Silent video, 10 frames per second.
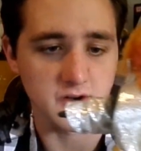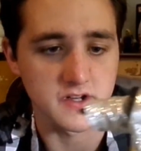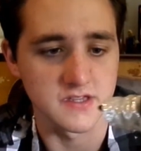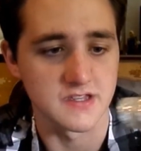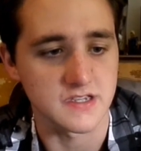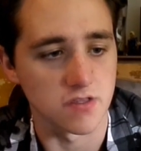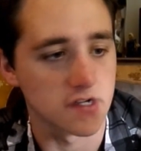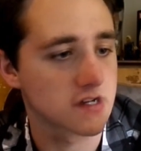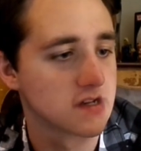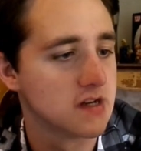good this
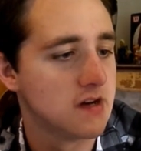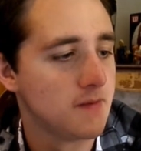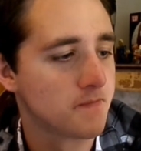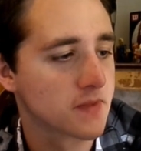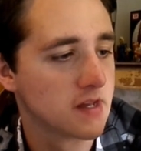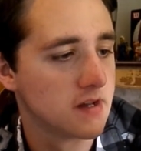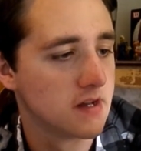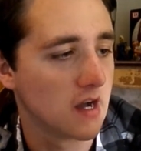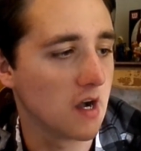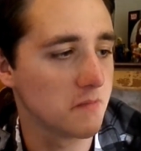looked.
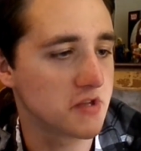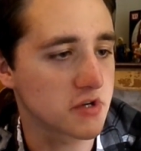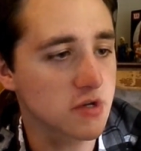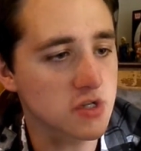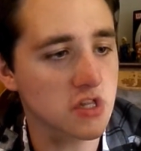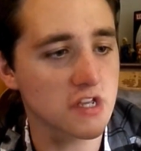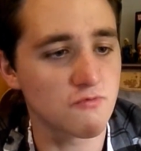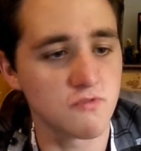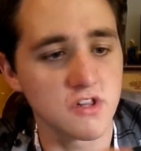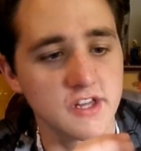They're usually
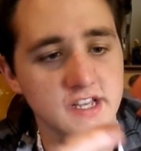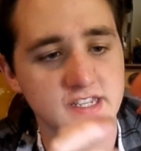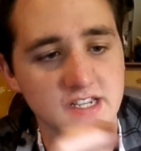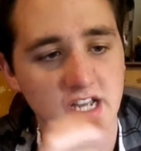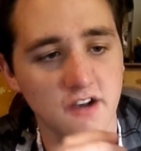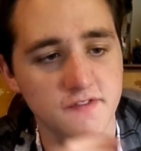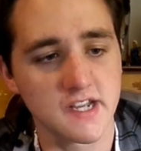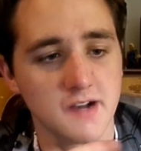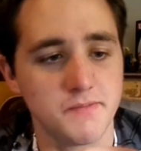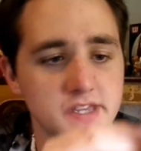really scuffed
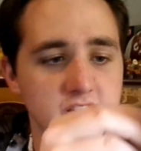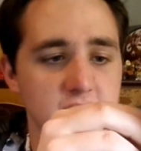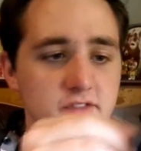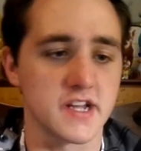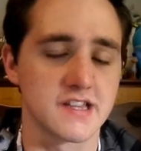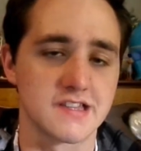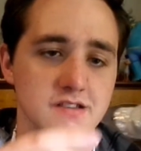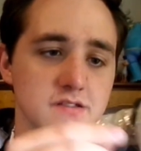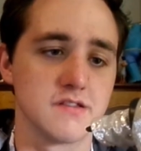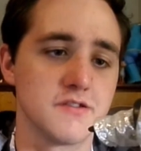up, and they have like
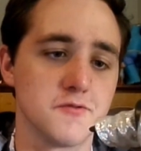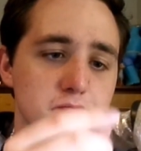the little